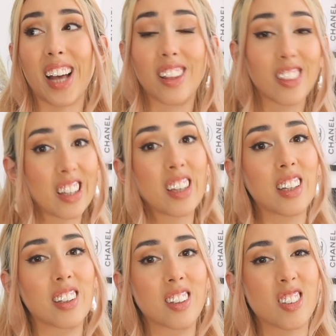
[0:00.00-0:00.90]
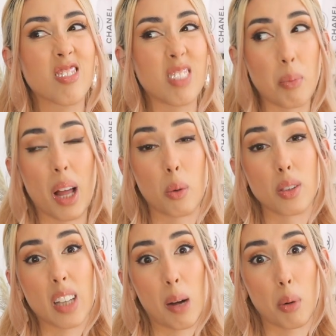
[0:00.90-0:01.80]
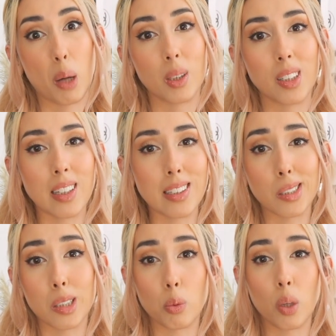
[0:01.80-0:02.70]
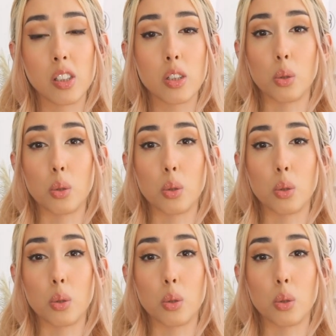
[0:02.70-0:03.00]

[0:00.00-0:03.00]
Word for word: I think the black ones are probably the easiest ones